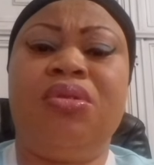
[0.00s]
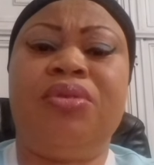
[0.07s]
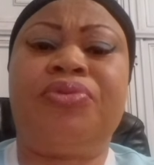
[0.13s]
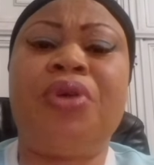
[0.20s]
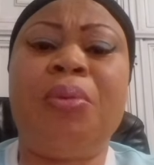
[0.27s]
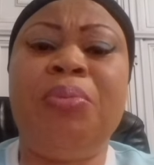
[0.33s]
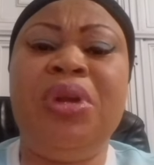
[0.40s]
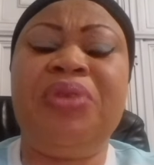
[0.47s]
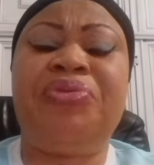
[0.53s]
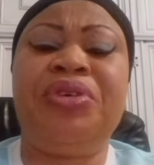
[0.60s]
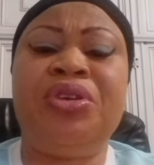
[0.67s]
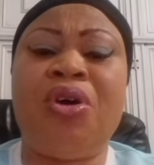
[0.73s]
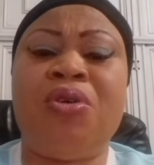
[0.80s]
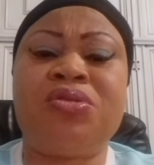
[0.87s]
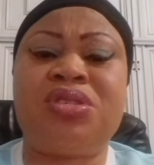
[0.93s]
from
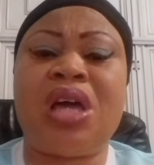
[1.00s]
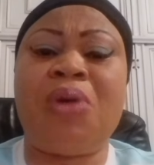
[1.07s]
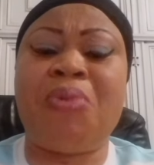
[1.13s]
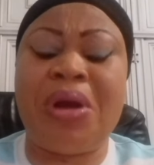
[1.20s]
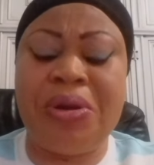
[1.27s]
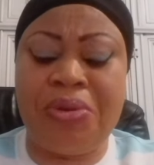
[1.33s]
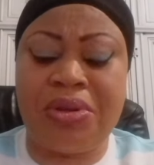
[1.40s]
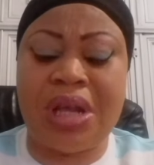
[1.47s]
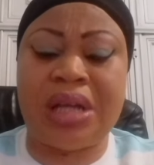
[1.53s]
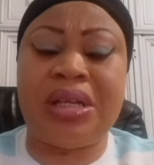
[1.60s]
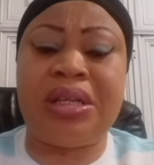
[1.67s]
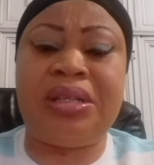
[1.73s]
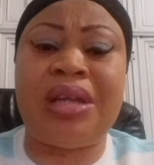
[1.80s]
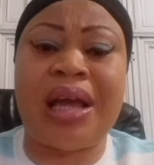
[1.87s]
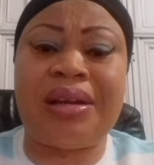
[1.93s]
leaving on time when you know that
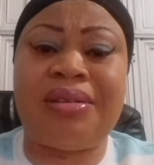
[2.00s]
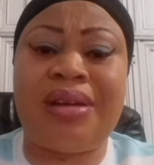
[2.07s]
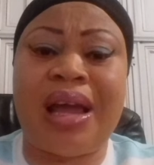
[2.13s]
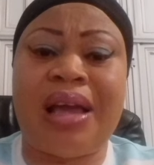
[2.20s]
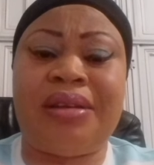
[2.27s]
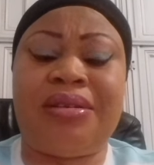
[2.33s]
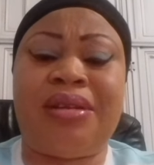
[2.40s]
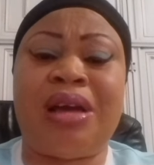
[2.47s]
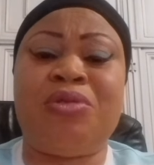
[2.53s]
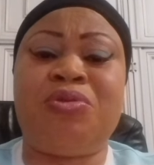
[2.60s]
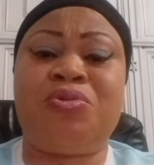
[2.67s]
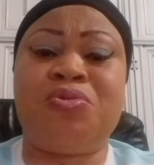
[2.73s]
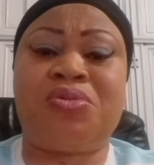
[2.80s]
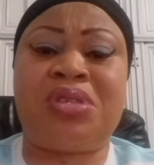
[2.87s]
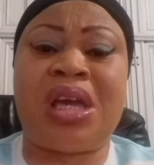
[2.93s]
the deadline that you
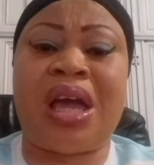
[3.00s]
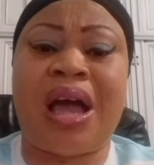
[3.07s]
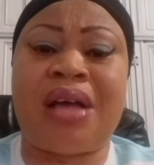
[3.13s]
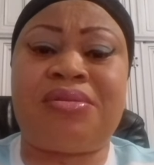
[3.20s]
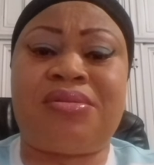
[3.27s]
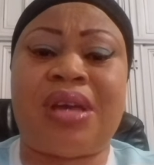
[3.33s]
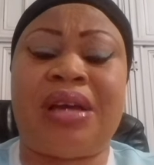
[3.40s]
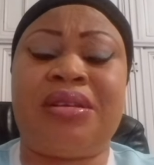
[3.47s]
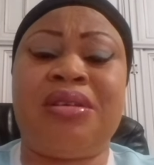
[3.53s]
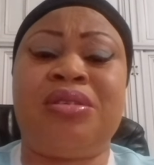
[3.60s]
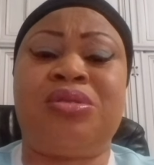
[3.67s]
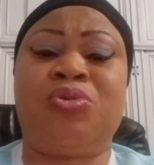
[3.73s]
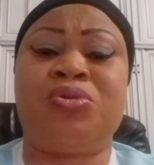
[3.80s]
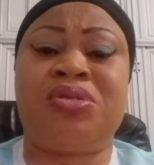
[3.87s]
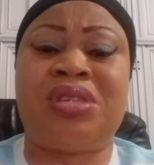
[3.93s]
should stay outside
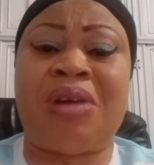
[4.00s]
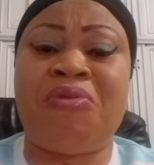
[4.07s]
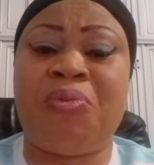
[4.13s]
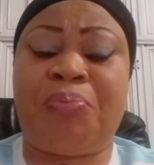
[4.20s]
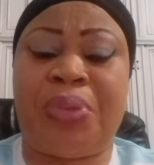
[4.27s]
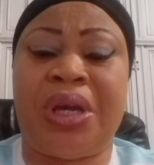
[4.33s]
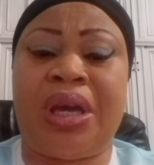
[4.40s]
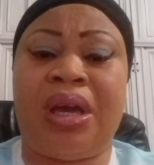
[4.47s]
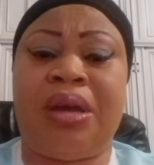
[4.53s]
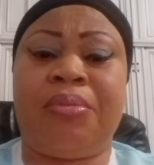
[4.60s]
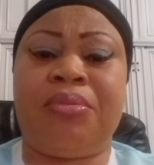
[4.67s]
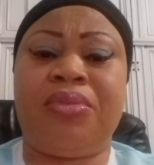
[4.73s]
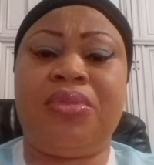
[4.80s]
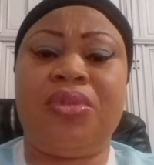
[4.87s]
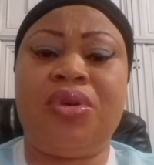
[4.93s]
is to 7
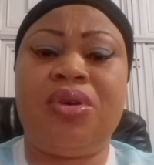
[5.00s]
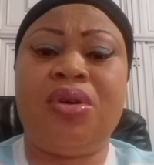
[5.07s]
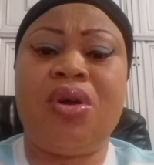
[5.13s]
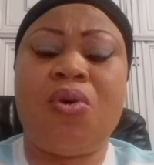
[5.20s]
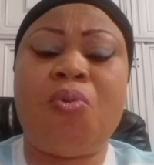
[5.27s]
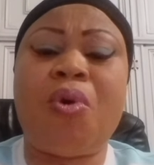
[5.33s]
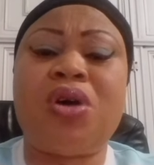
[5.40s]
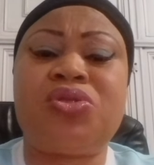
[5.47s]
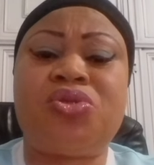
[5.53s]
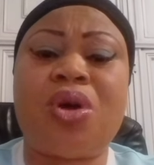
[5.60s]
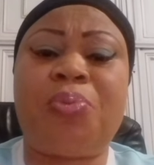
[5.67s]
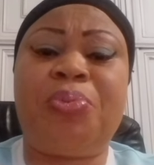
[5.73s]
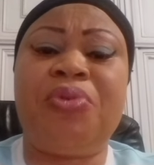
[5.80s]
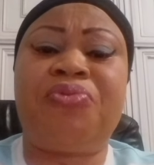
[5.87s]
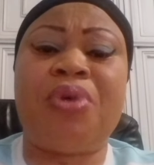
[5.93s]
p.m.? What
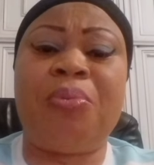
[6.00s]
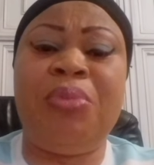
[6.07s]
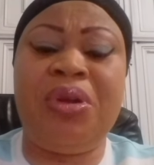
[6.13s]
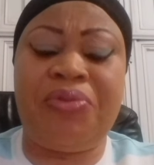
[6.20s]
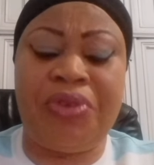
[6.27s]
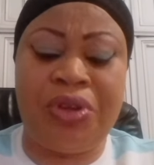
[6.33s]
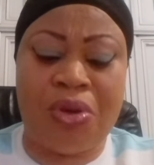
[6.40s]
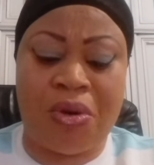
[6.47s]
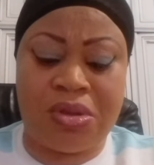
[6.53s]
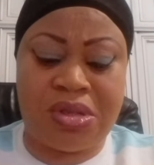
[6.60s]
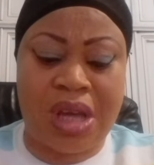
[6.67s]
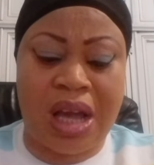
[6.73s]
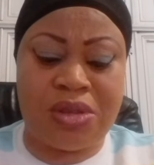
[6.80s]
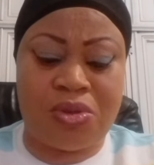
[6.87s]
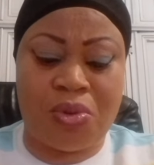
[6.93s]
stopped you from leaving on
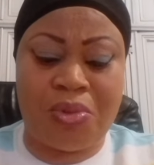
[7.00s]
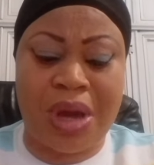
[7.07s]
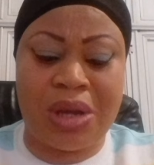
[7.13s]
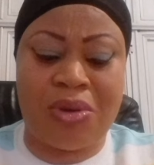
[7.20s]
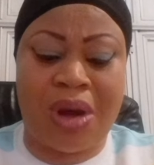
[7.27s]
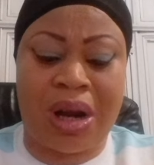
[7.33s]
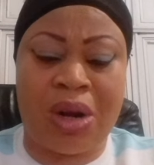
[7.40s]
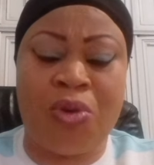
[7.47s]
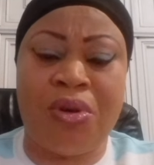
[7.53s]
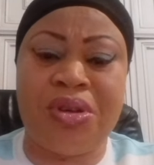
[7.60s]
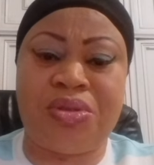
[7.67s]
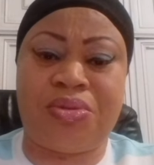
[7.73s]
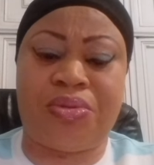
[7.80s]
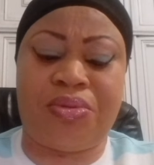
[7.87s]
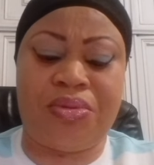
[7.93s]
time to where you are
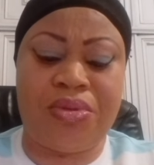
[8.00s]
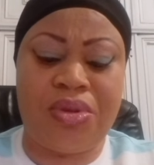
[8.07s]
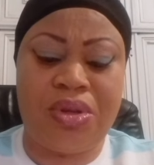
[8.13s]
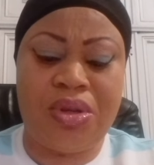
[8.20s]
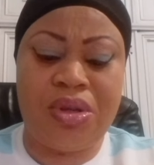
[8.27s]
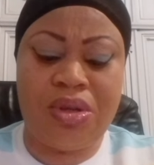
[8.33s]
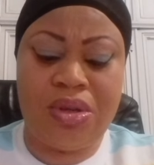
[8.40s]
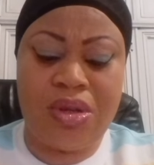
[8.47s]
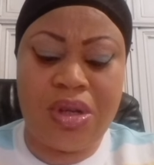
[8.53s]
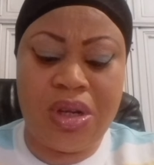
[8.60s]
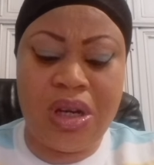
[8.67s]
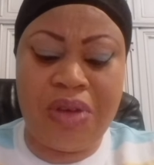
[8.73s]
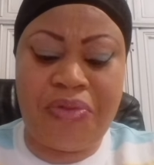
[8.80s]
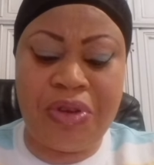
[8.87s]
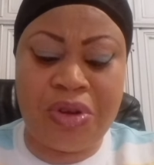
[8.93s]
going to?
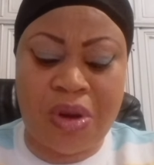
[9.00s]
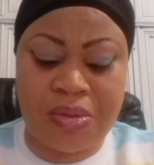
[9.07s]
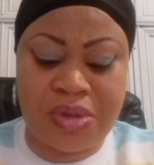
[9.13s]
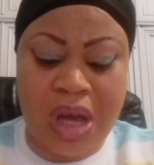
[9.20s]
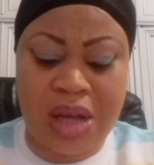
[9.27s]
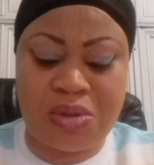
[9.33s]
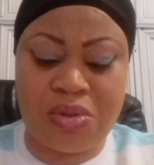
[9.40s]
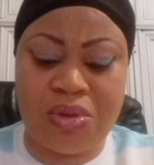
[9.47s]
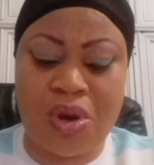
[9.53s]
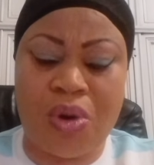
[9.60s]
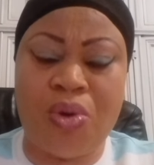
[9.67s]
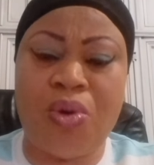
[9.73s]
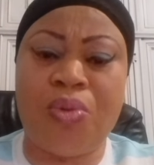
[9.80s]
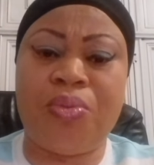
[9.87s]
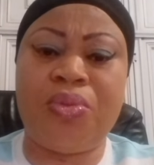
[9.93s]
Leaving on time to
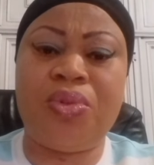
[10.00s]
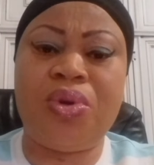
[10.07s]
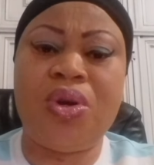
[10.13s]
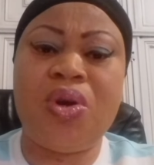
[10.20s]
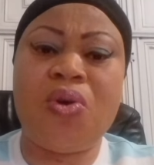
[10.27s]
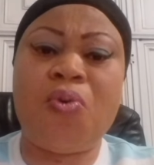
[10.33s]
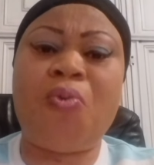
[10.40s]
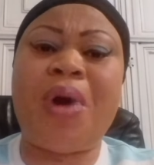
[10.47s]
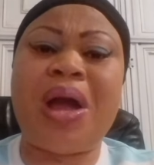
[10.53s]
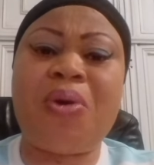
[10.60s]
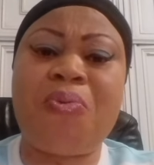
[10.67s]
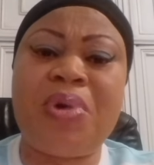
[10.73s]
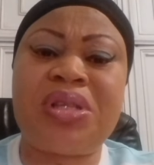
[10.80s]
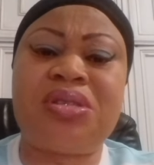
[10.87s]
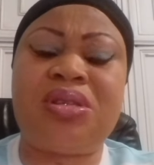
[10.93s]
your home?
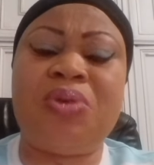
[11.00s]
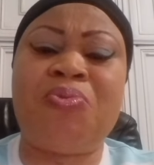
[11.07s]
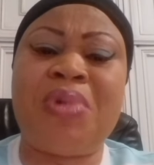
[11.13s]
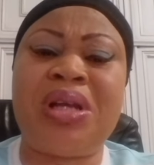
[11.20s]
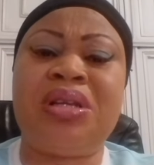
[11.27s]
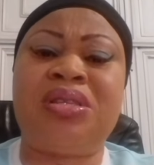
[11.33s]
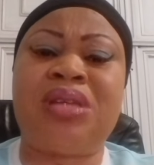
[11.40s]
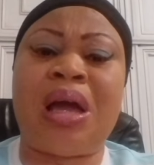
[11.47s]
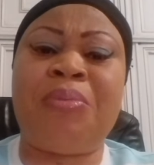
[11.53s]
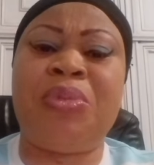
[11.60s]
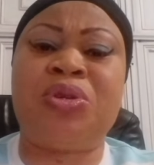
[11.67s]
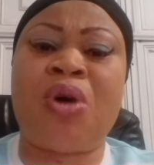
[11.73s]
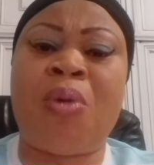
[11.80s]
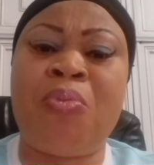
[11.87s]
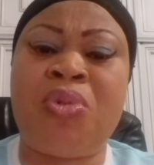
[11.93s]
Why wait till when the time
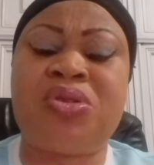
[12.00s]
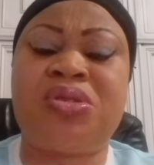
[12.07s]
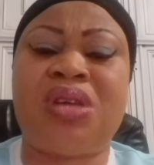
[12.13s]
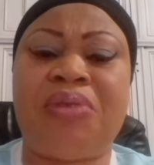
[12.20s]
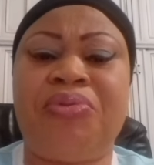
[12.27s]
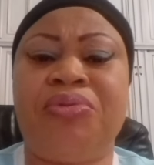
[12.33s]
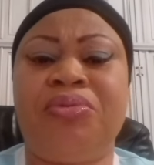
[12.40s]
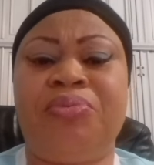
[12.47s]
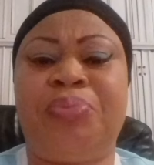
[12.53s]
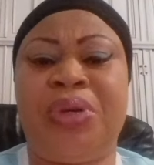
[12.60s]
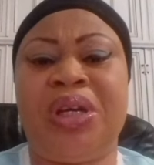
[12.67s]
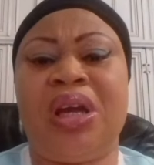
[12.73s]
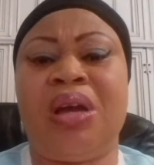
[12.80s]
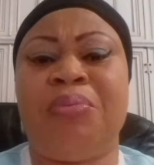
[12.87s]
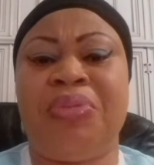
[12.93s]
is almost 7
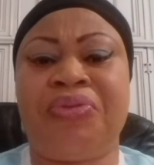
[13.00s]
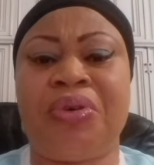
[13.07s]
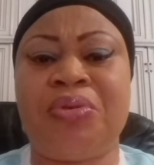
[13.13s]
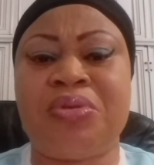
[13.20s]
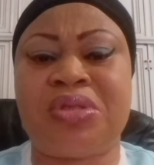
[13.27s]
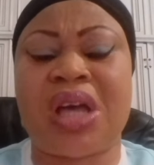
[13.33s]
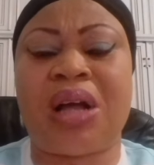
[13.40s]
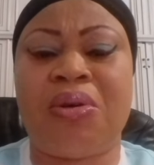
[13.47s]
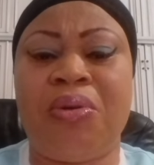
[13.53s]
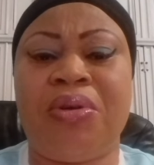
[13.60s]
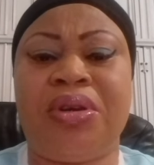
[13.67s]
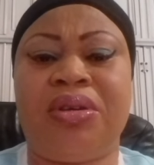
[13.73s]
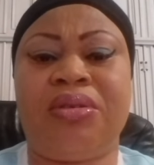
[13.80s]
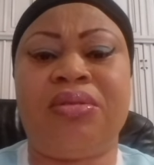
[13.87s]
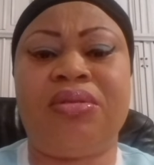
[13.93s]
p.m. before you start
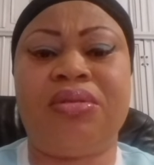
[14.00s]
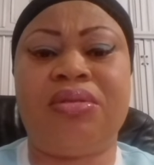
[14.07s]
going?